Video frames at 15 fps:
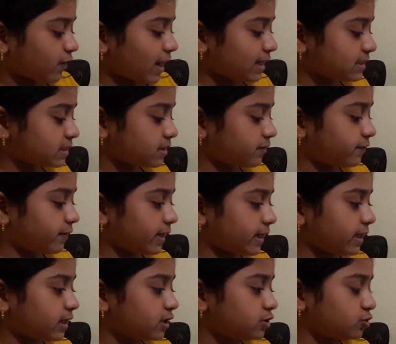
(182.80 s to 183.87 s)
finds the way
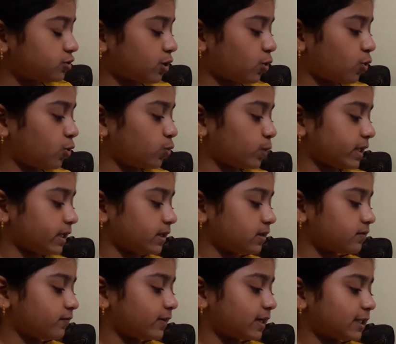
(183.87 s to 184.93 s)
to the ovule,
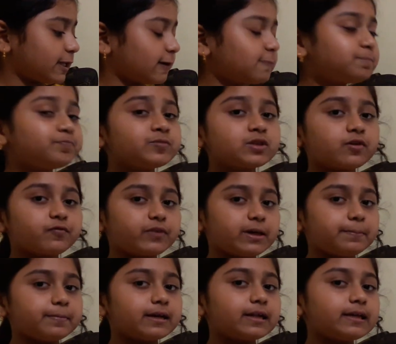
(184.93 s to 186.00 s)
where the
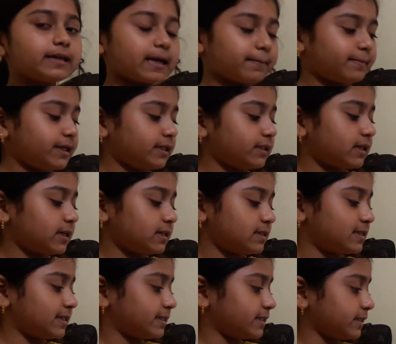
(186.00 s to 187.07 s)
female gamete is
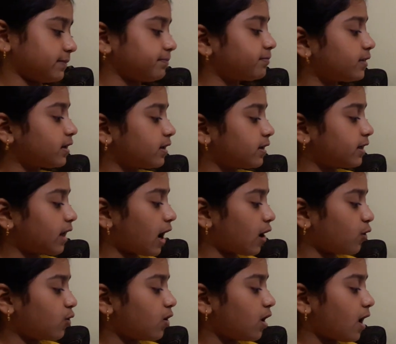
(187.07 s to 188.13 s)
sitting.
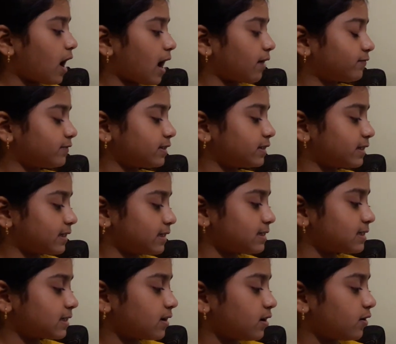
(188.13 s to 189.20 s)
Now after
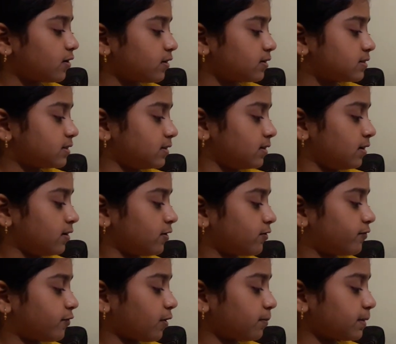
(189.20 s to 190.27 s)
this,
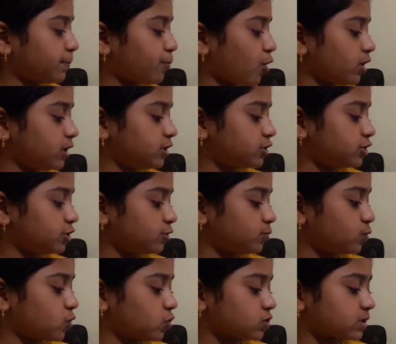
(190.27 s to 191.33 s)
from the pollen tube
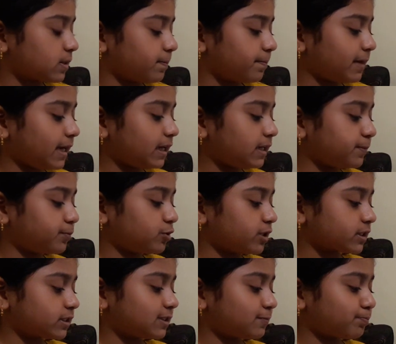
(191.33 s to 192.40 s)
goes the male
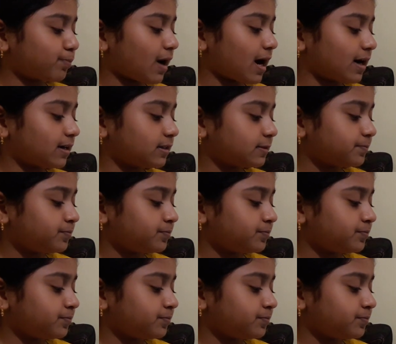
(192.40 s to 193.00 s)
reproductive part,